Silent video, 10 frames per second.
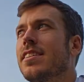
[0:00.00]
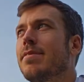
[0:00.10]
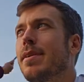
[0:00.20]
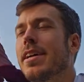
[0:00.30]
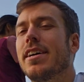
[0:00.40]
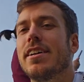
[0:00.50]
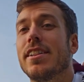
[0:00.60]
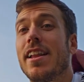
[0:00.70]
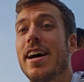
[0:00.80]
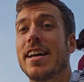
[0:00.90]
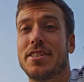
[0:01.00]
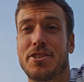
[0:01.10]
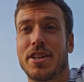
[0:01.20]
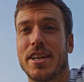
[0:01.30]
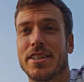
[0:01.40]
Man, a lot has
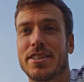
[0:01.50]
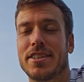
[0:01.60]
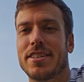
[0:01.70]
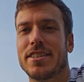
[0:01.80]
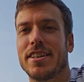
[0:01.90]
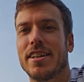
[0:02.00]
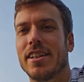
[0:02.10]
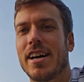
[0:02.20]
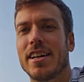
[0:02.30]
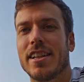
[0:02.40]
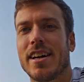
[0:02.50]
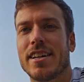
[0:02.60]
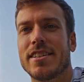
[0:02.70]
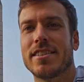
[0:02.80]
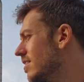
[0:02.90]
changed. A lot.
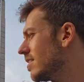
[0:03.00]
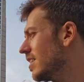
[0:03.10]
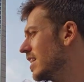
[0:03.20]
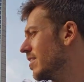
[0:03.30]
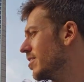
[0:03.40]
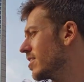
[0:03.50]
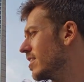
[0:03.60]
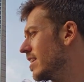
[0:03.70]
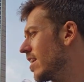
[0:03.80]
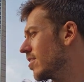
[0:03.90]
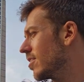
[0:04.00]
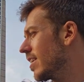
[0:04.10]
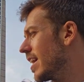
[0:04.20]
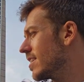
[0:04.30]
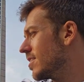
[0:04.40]
You ever just sit down on
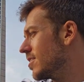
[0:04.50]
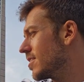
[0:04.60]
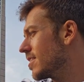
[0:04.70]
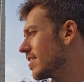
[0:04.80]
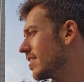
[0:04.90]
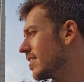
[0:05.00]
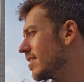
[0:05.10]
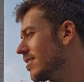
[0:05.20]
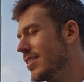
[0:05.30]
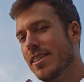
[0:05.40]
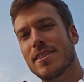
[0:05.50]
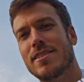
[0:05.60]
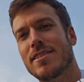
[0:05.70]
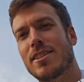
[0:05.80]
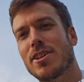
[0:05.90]
grass and just, you know,
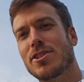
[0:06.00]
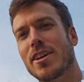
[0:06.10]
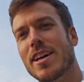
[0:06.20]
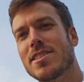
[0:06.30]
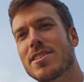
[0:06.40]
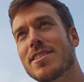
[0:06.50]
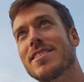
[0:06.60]
touch grass?